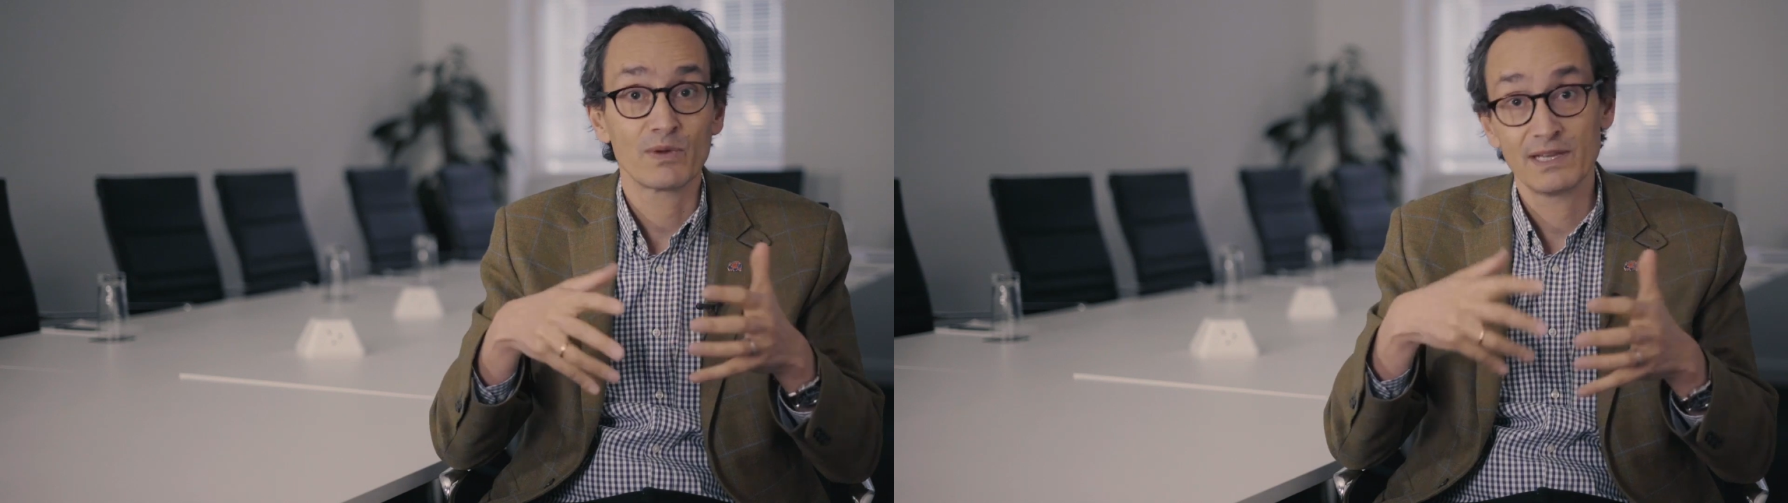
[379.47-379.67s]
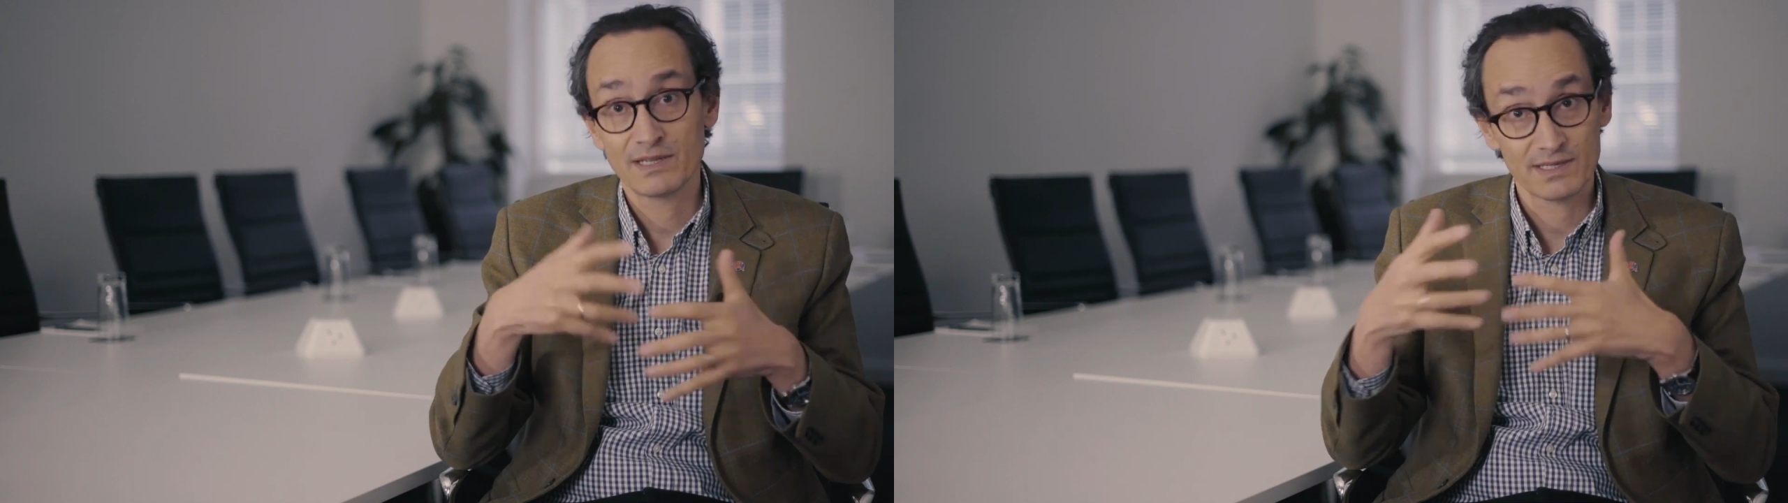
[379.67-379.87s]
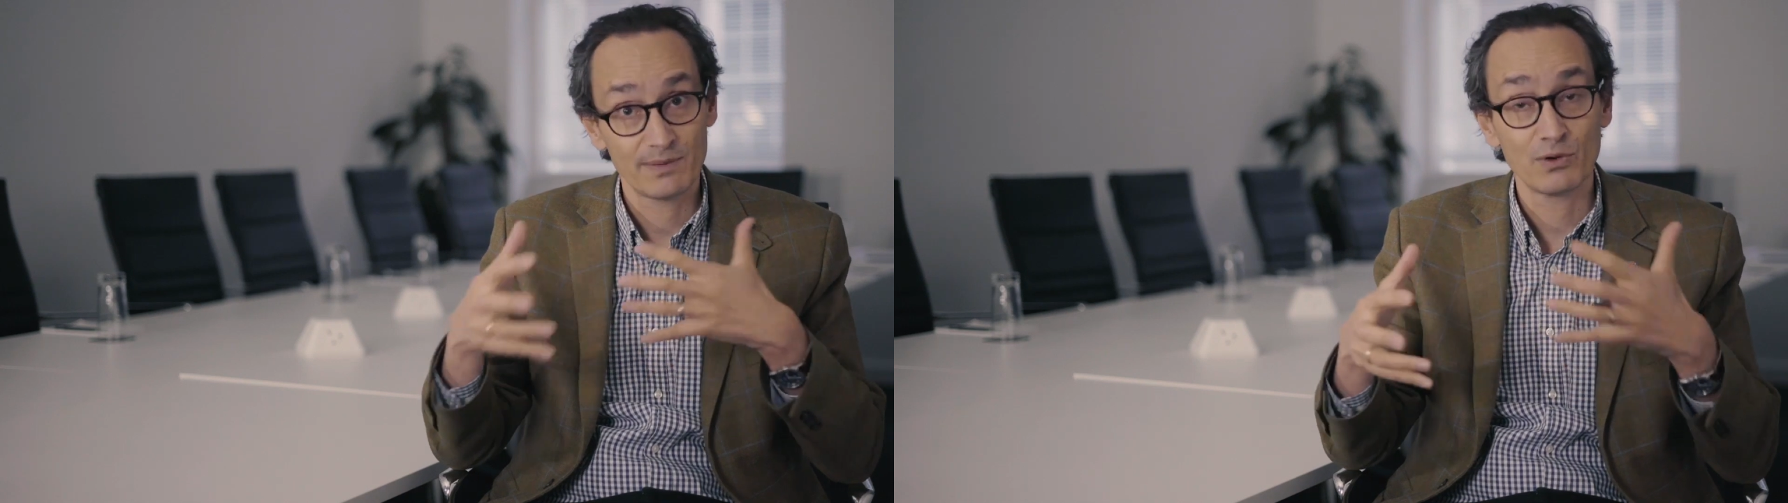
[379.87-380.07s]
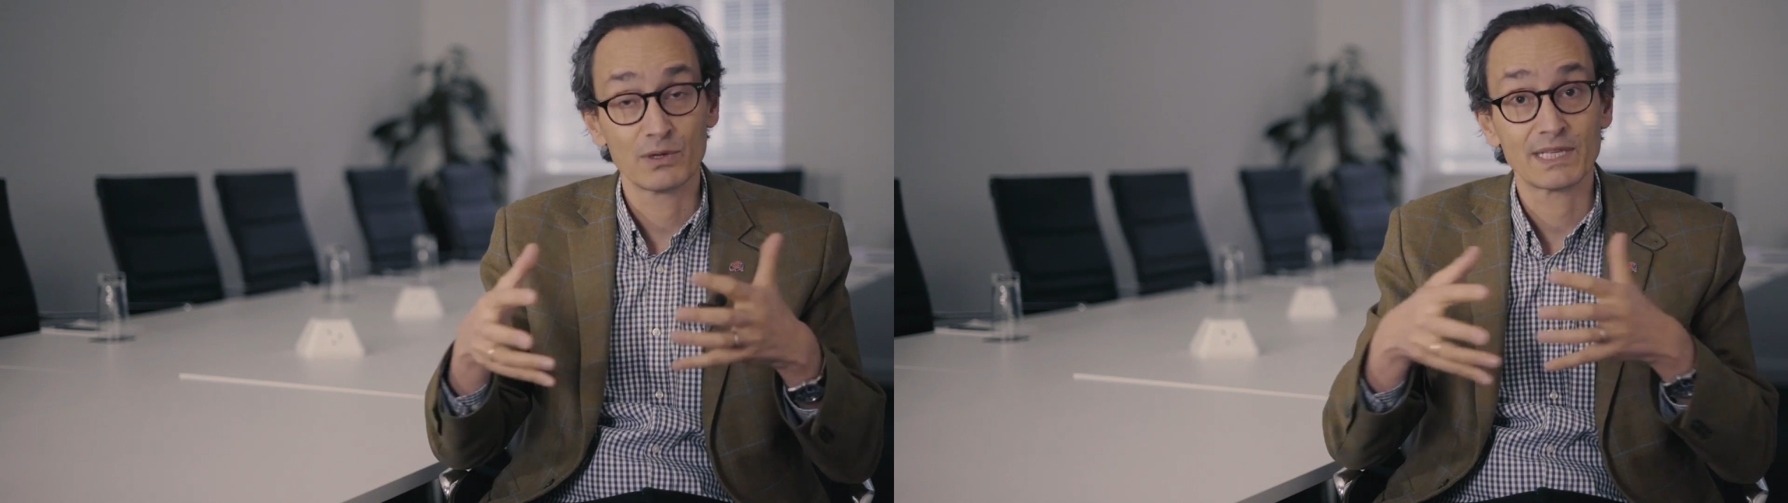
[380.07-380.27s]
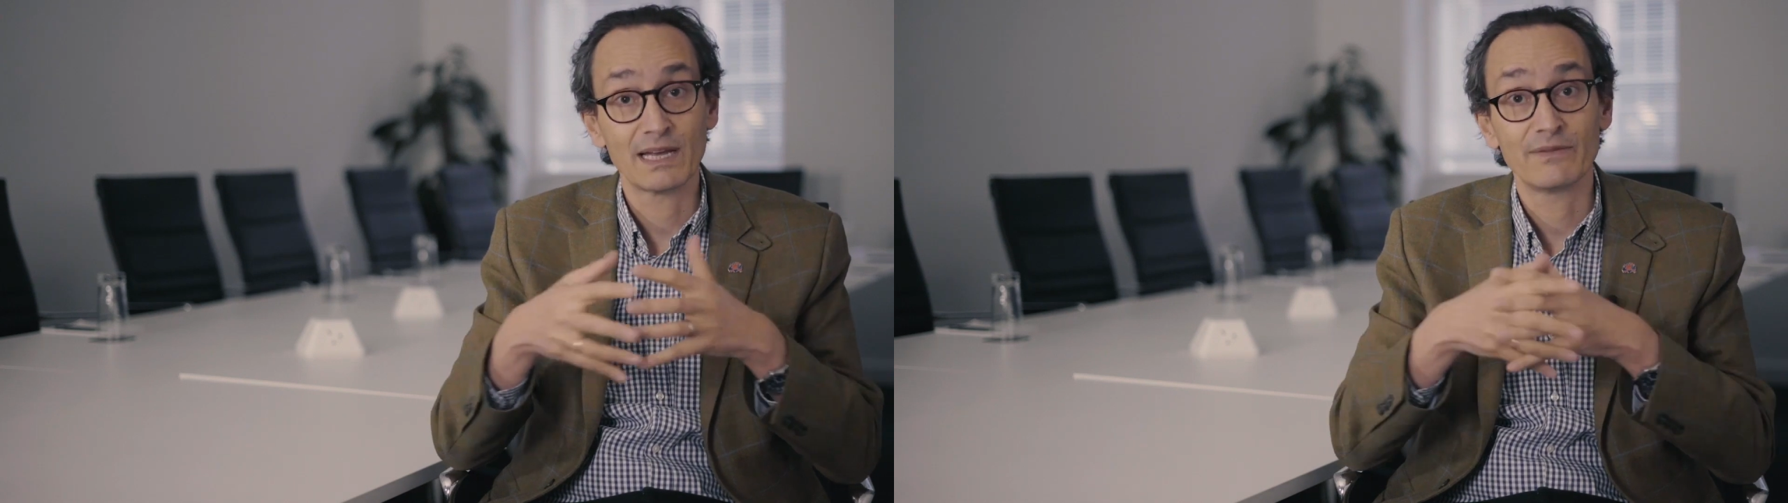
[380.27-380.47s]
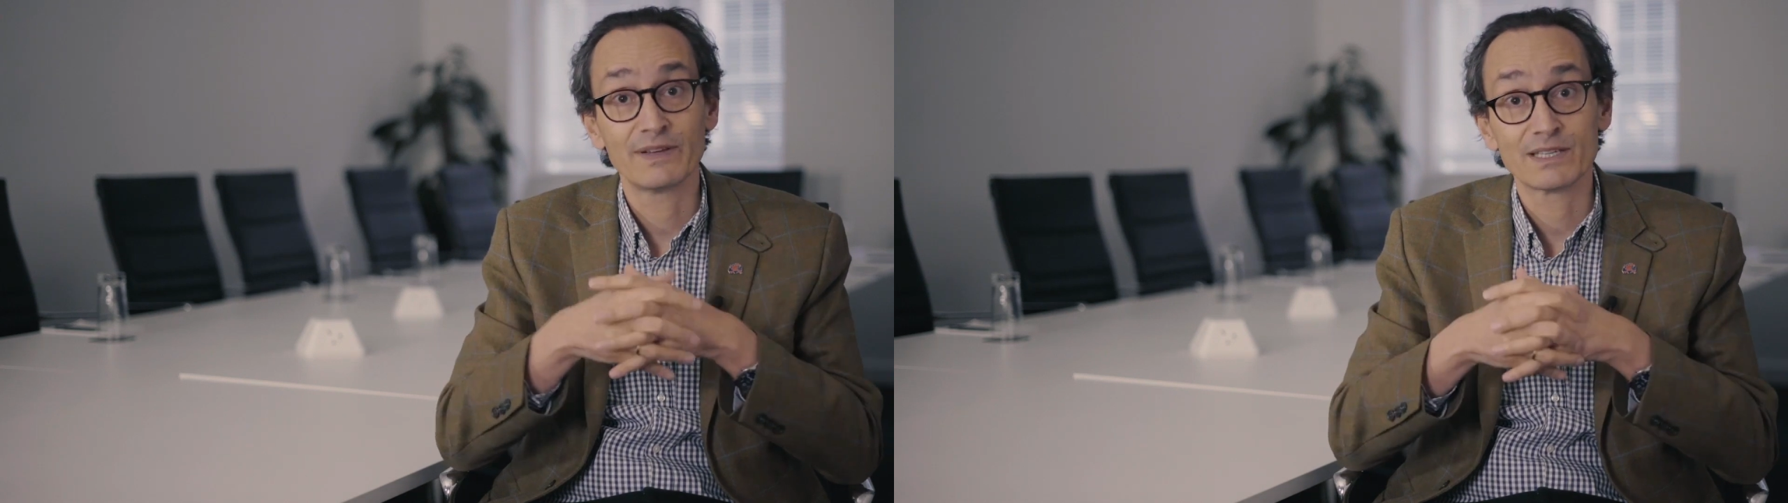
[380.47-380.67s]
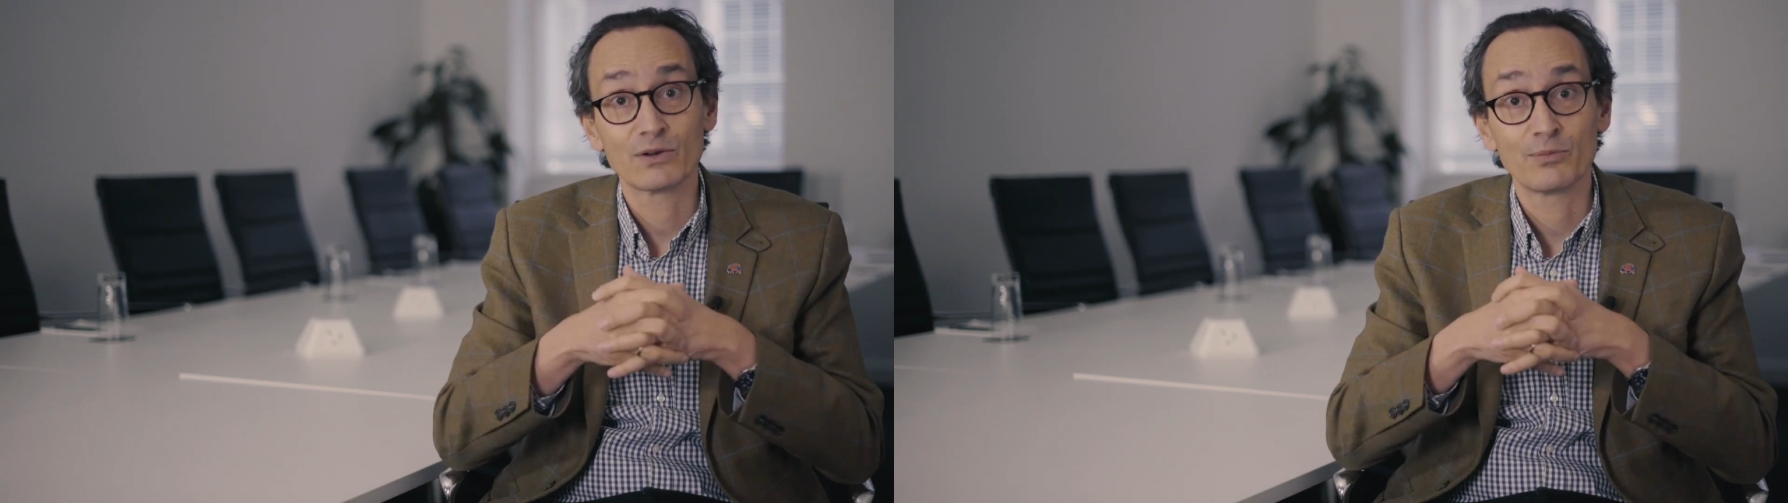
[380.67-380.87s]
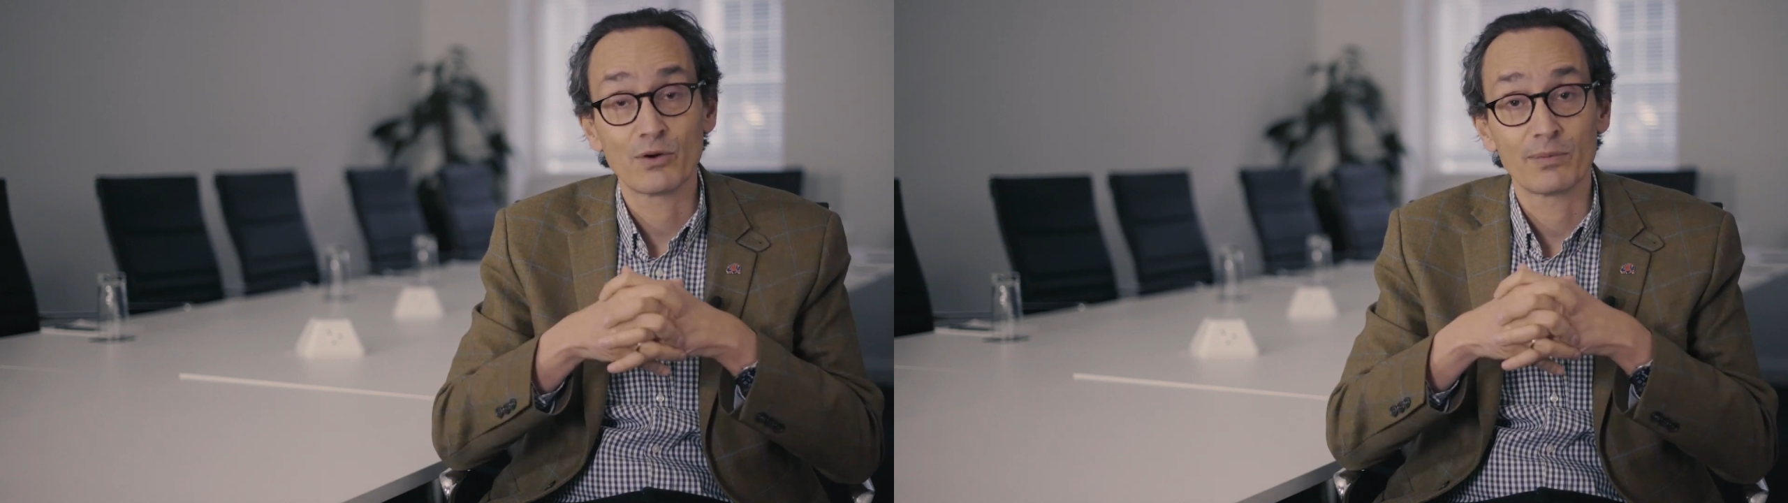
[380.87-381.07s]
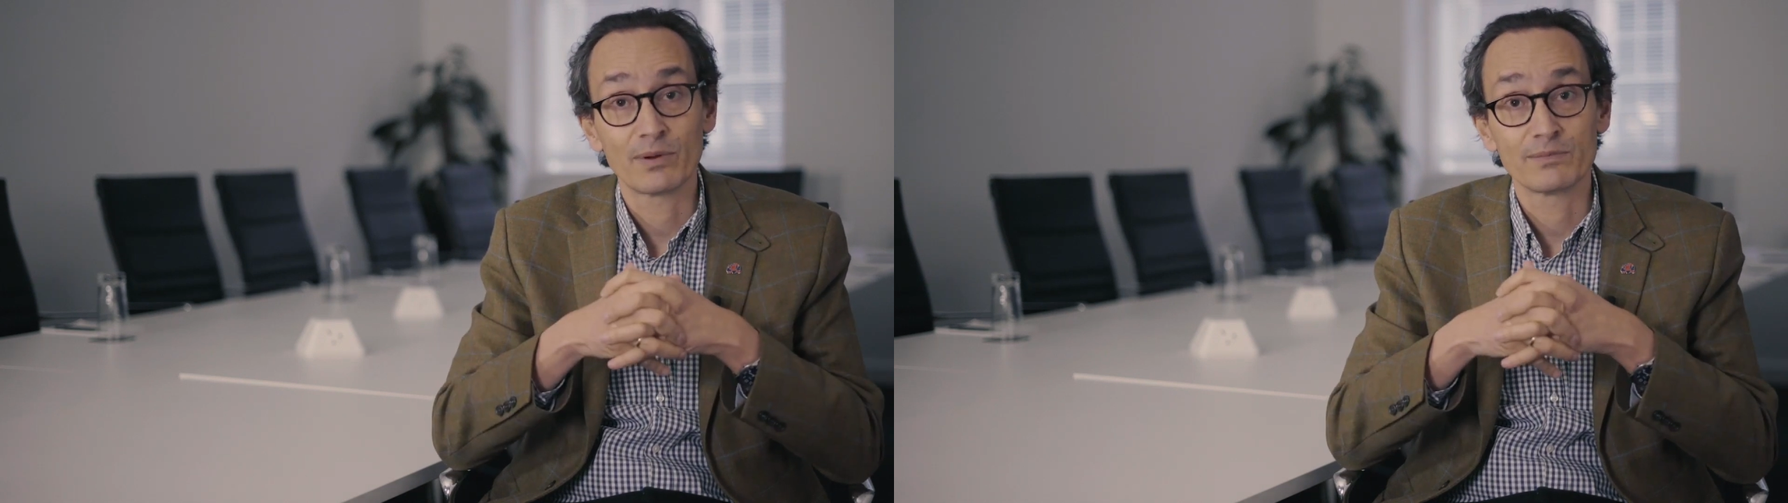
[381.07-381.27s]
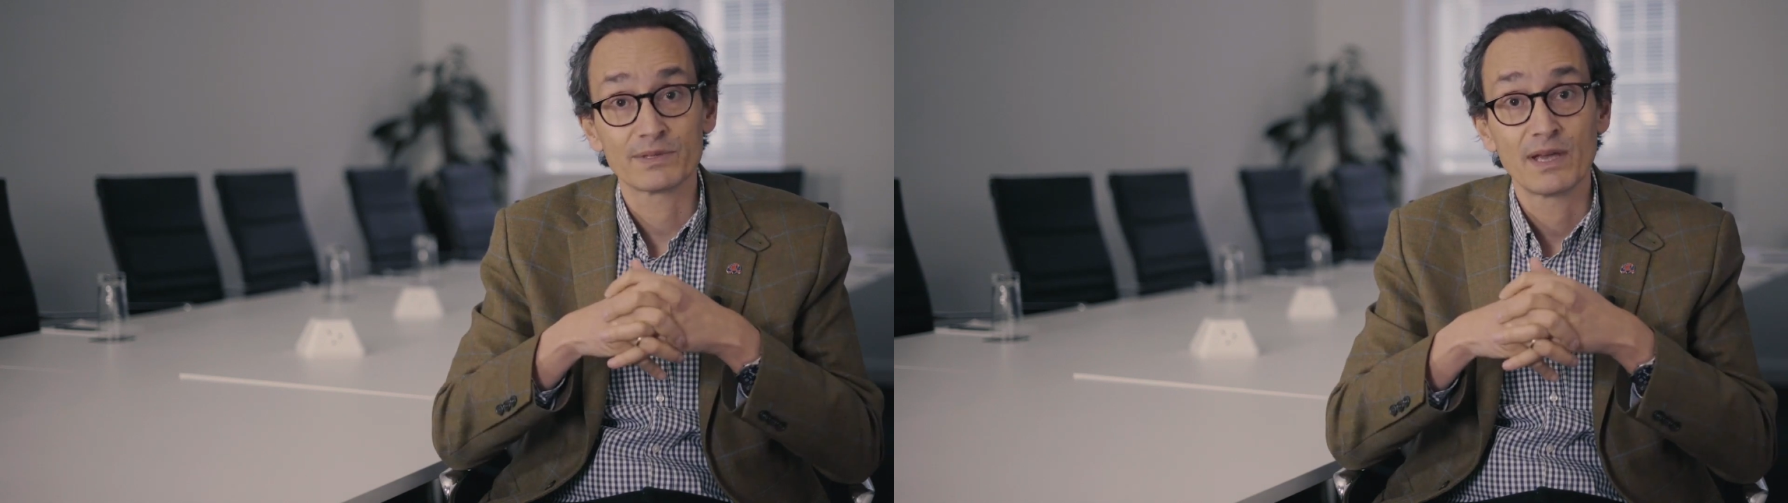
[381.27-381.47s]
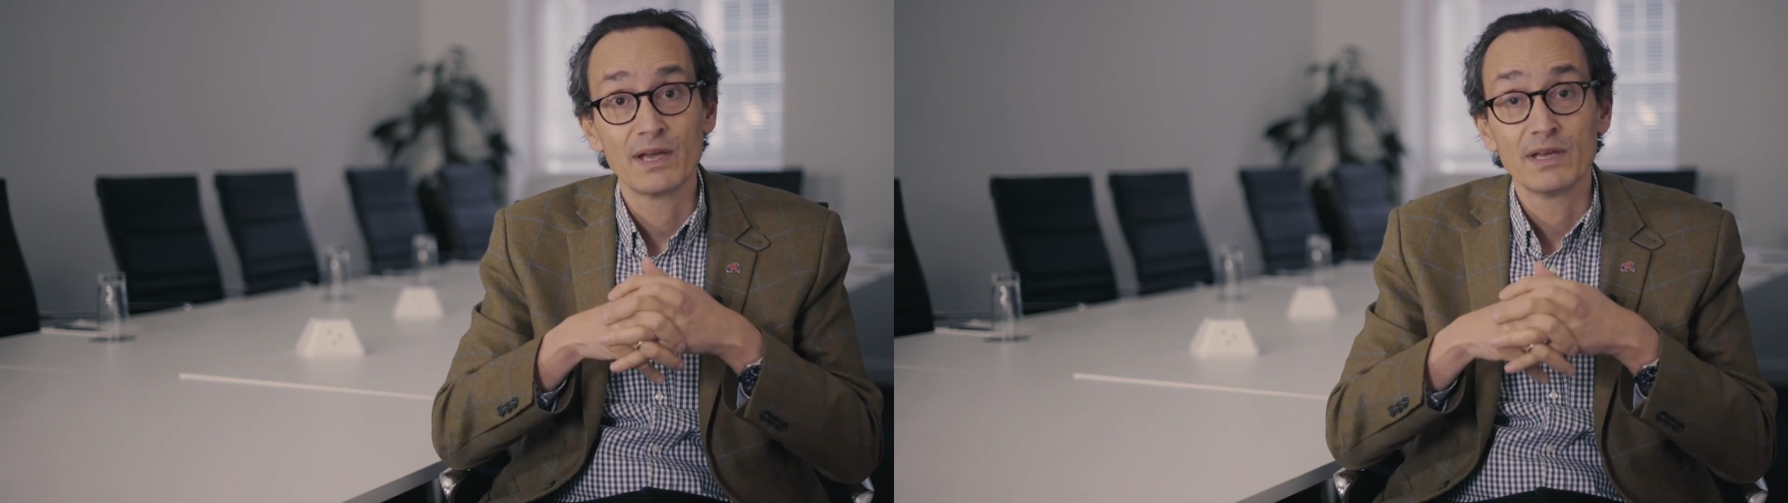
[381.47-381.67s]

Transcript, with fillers: We need to support any physical problems.